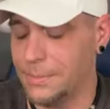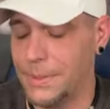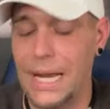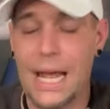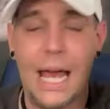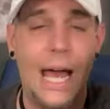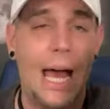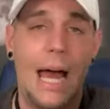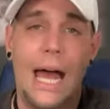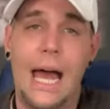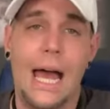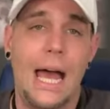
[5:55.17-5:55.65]
But
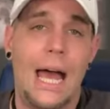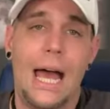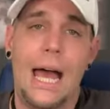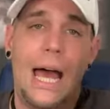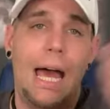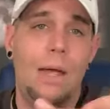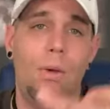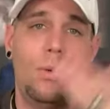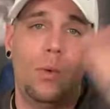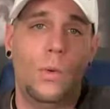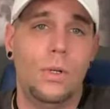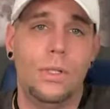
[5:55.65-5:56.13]

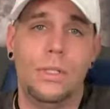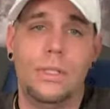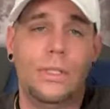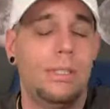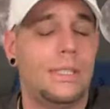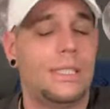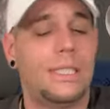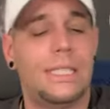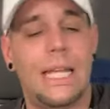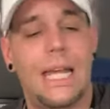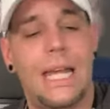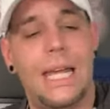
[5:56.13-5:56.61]
I
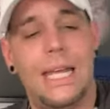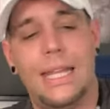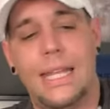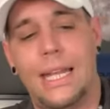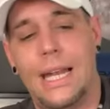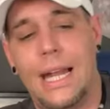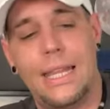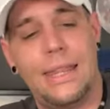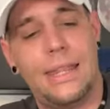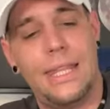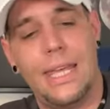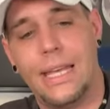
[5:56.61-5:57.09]
wouldn't say
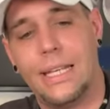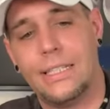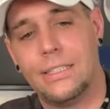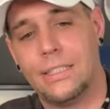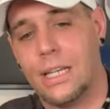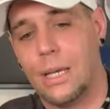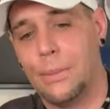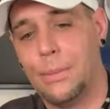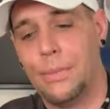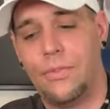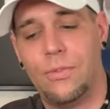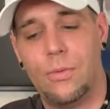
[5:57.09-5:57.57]
that I think it's
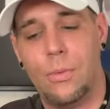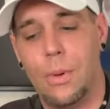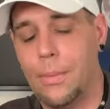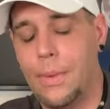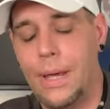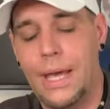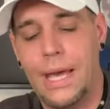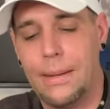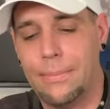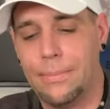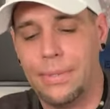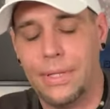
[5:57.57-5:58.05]
coming from a
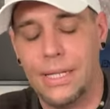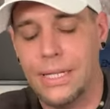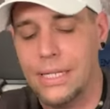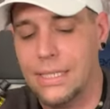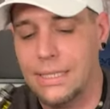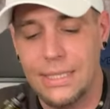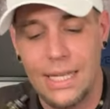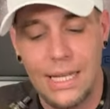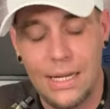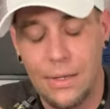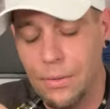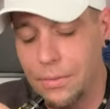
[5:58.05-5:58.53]
bad
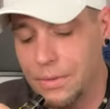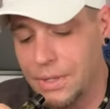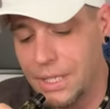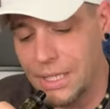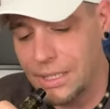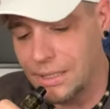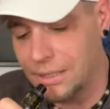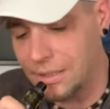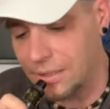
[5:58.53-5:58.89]
place. I don't think